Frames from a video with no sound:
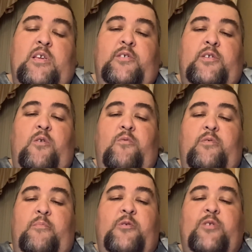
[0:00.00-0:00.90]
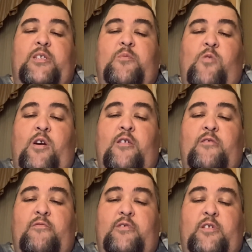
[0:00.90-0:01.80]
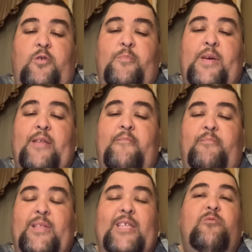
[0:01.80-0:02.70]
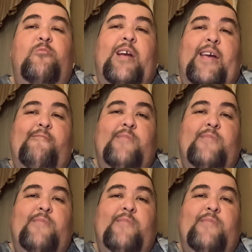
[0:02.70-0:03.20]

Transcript: So I'm going to drink some water, go to bed, but that's where we're at.